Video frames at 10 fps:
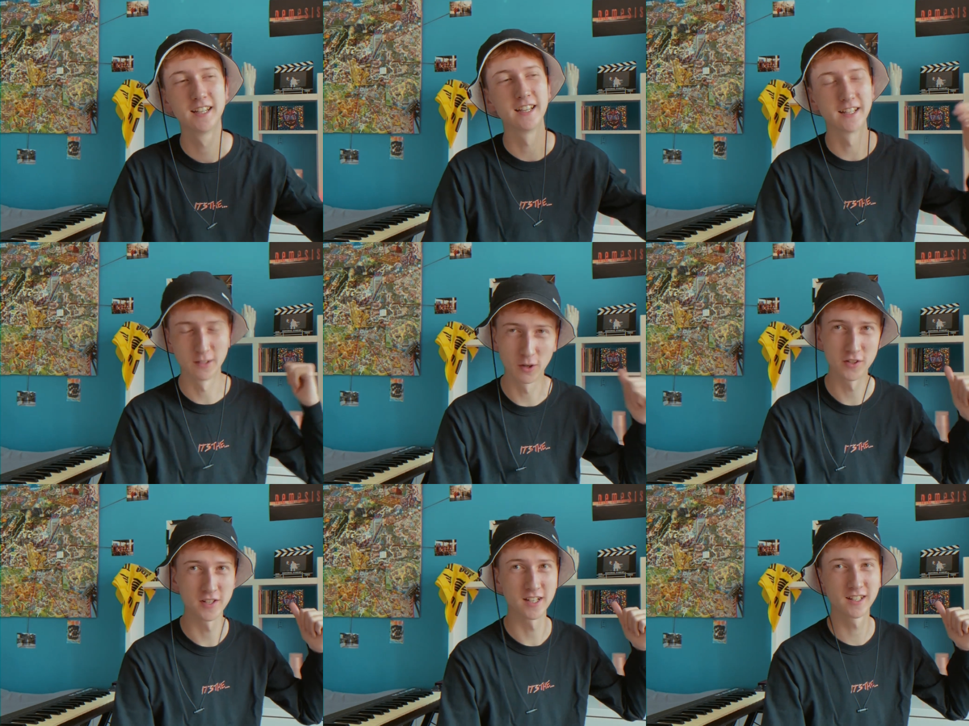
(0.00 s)
in
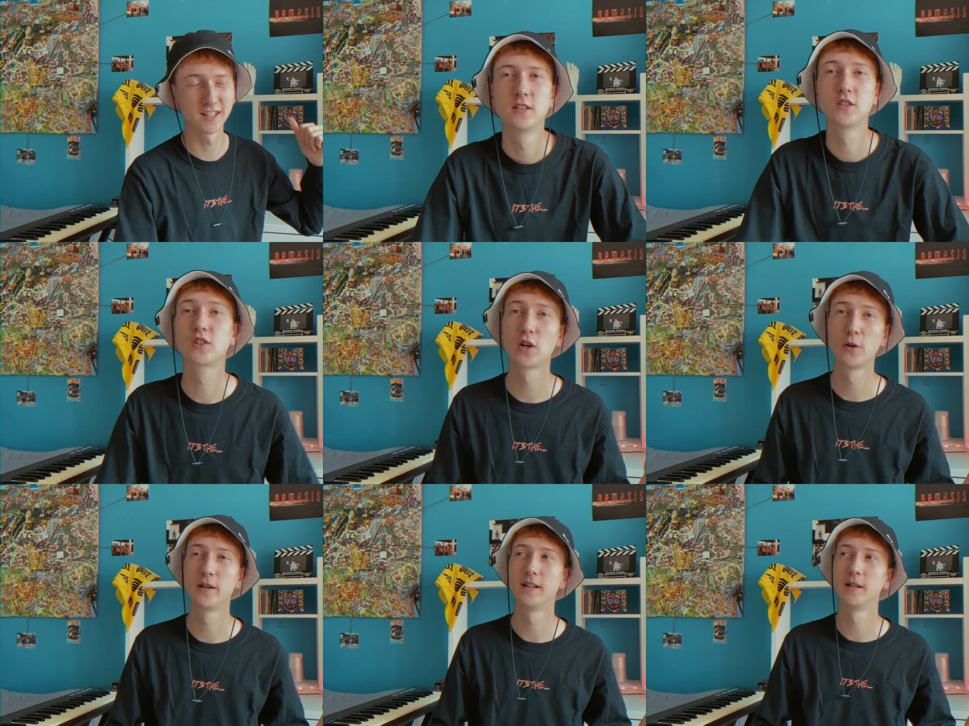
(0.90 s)
Logic.
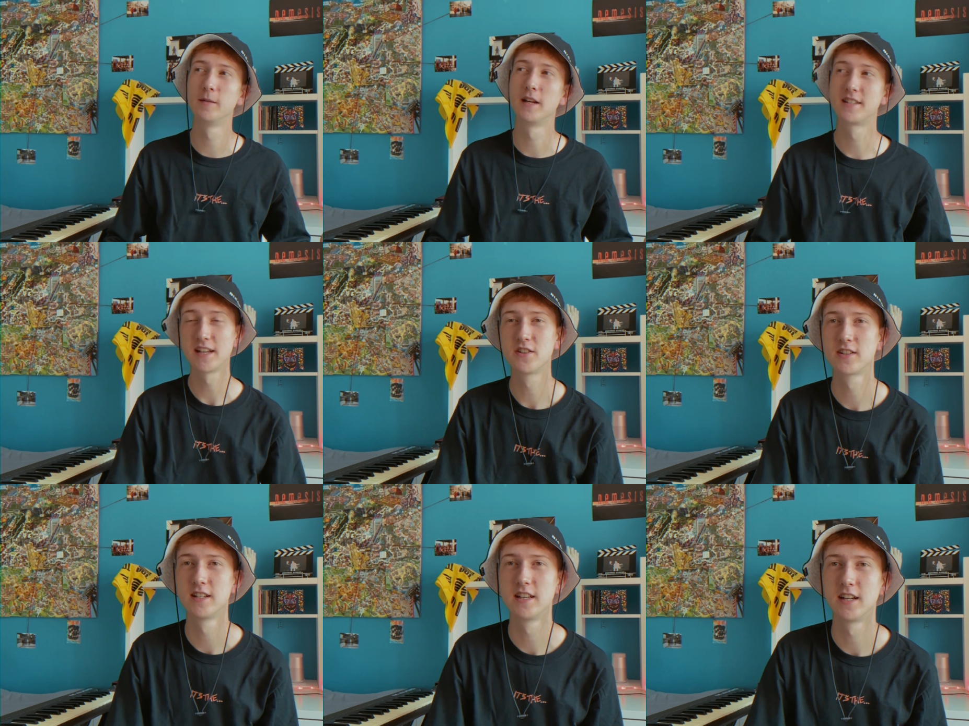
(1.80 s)
So
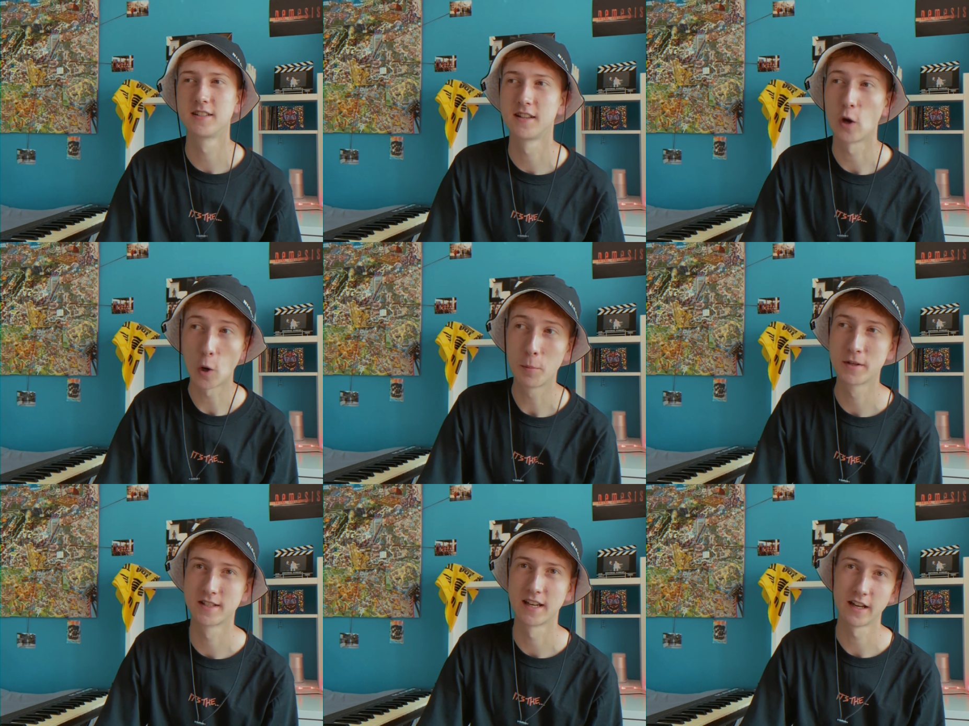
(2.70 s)
essentially, I did the
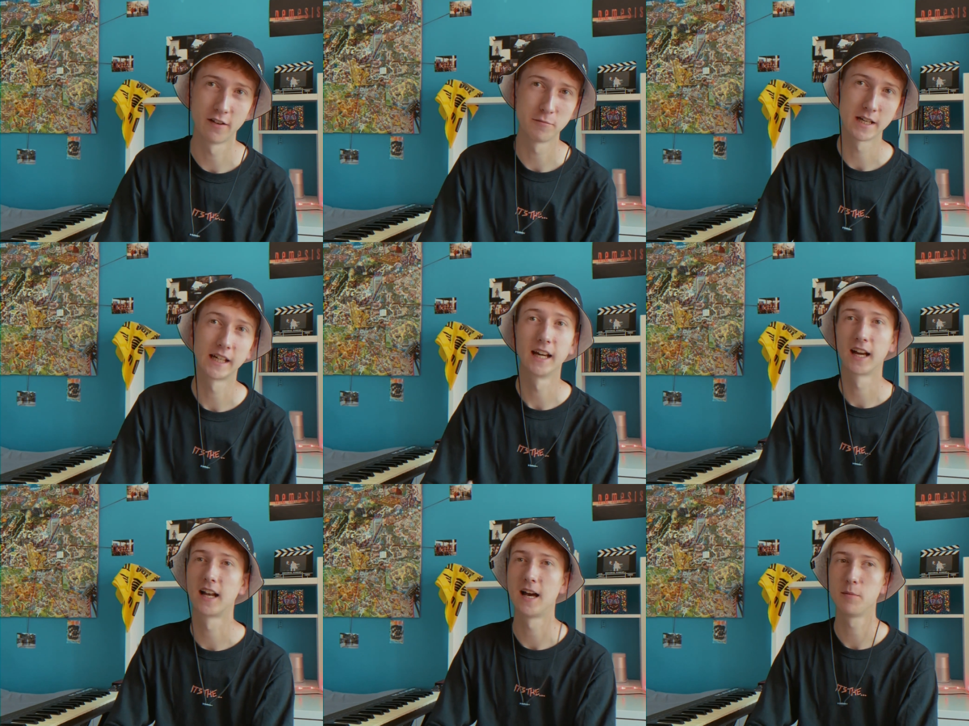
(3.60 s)
opposite of making a
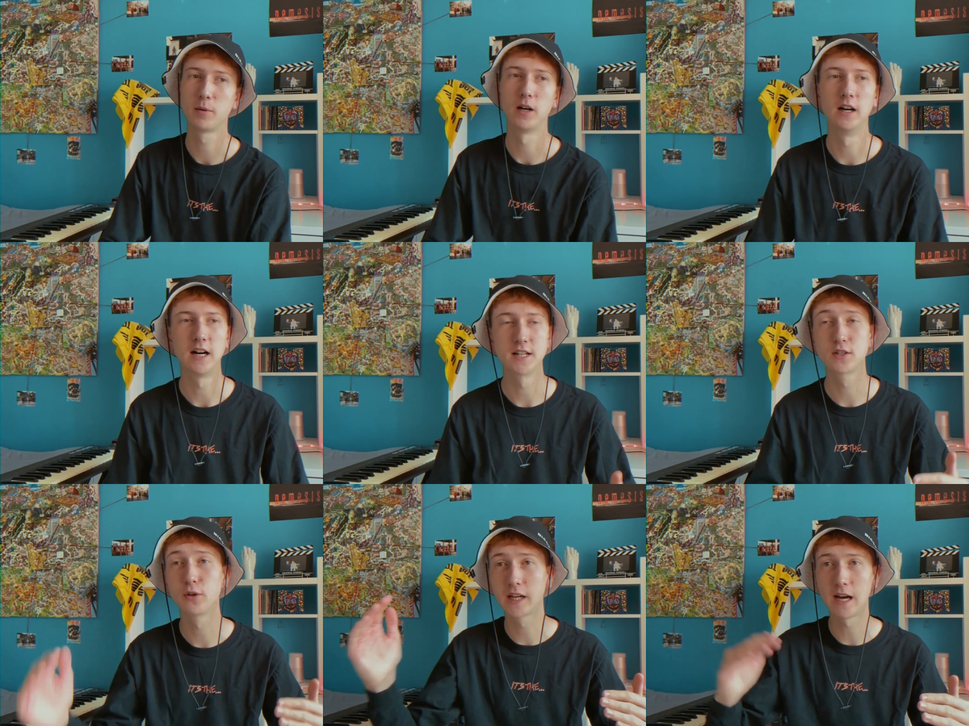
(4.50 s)
clap. I
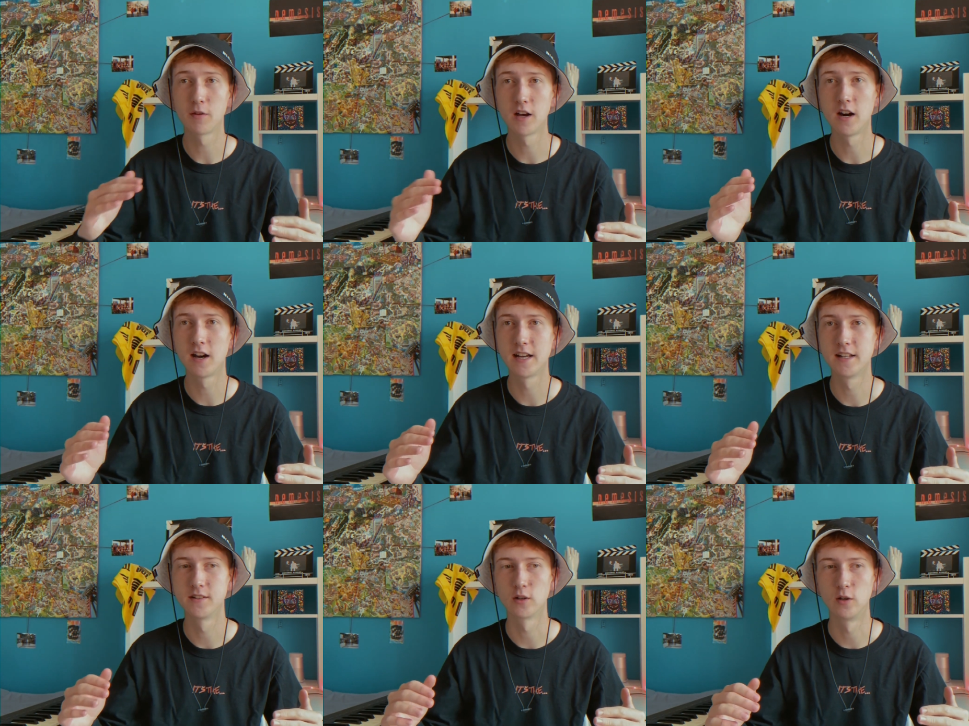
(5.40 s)
took out the high
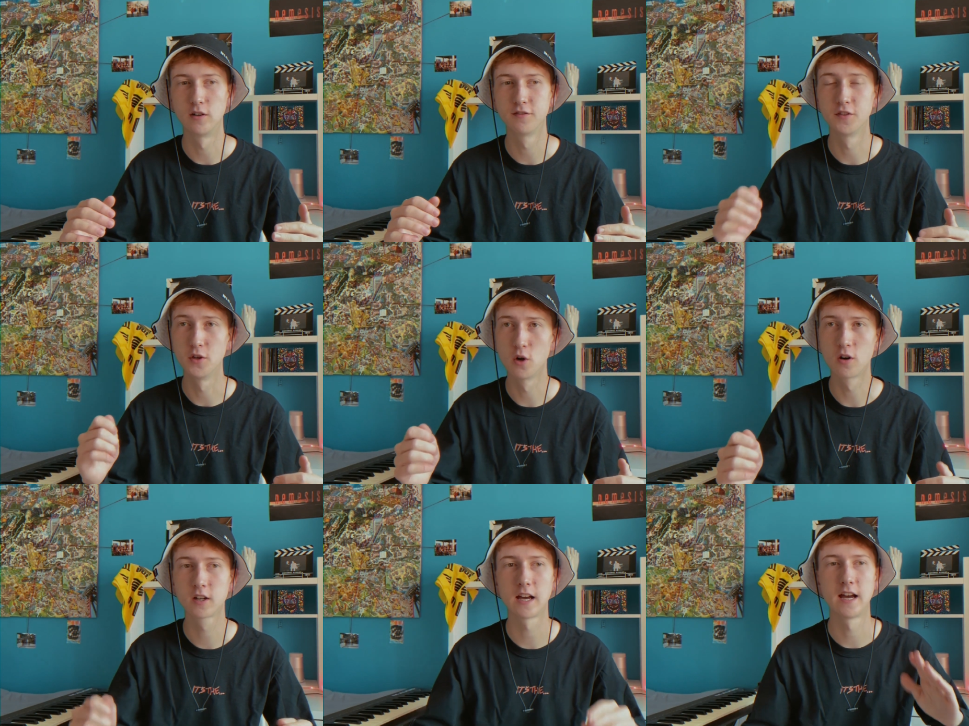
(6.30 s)
end of the
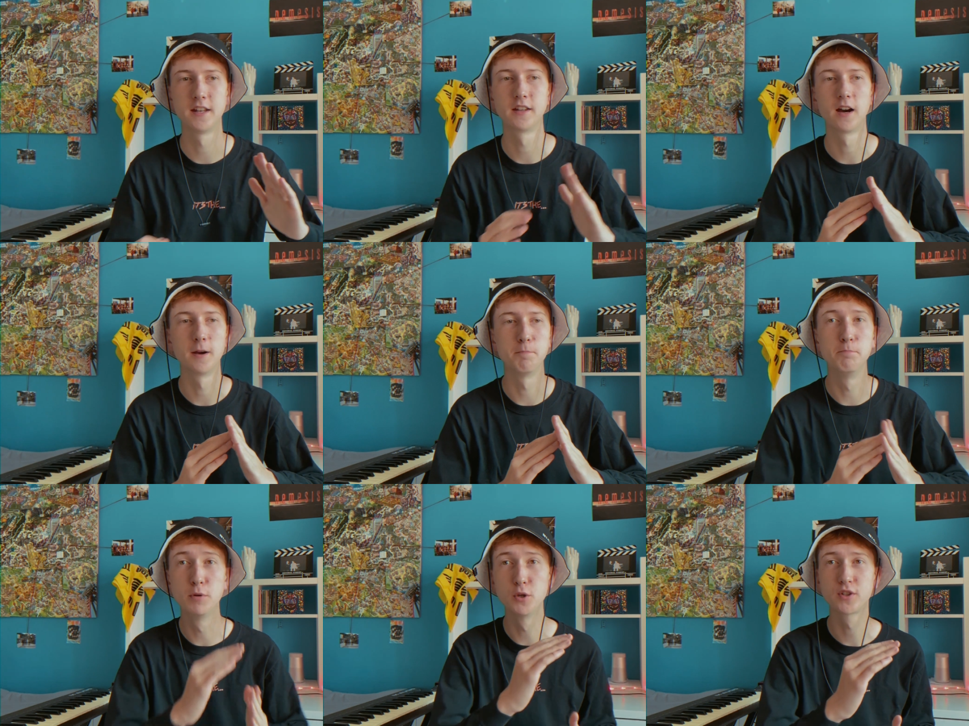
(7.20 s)
knock and I
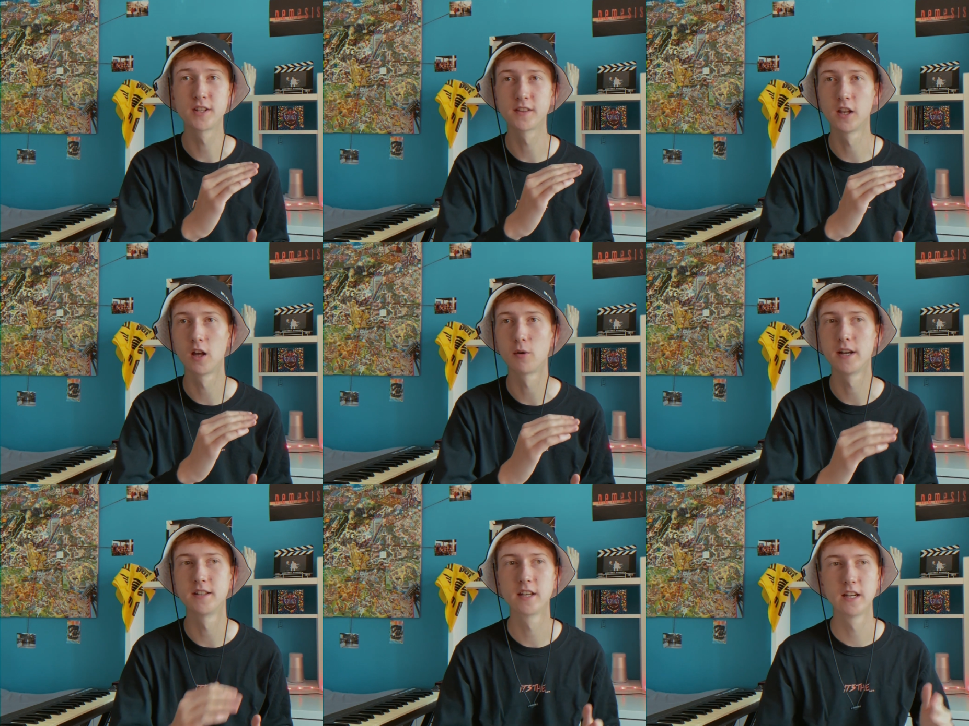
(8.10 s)
boosted the low
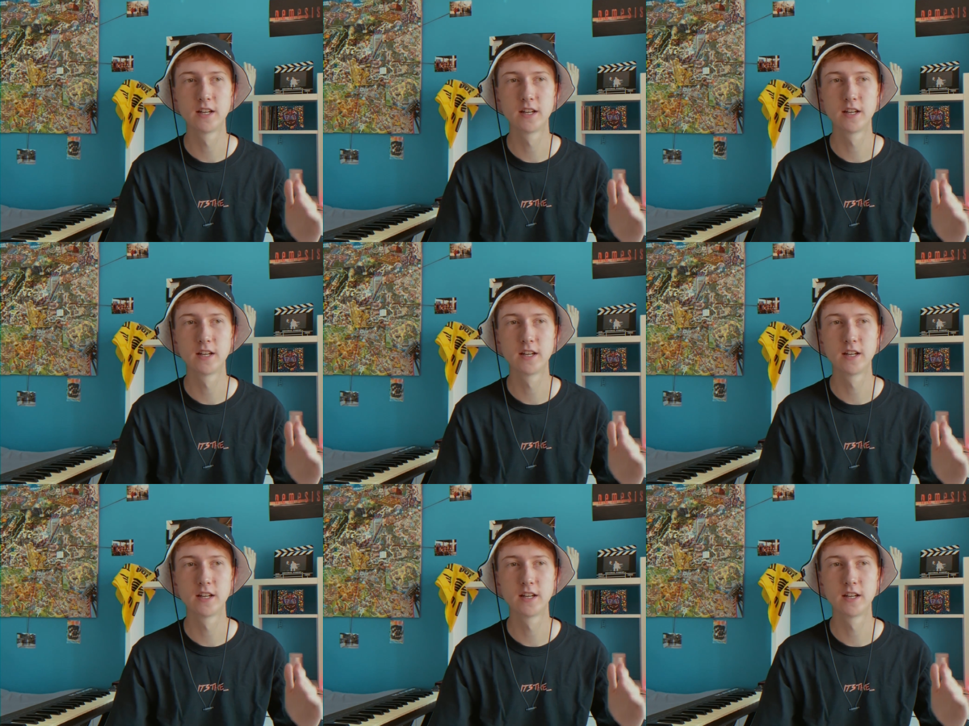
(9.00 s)
end.